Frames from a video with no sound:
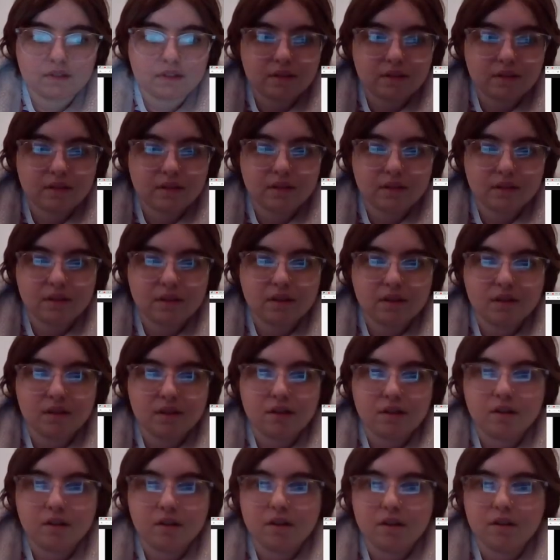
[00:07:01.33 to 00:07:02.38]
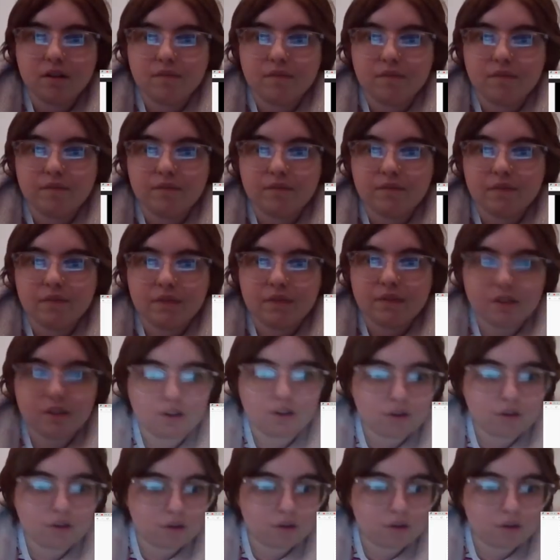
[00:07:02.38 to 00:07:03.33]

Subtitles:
[no speech]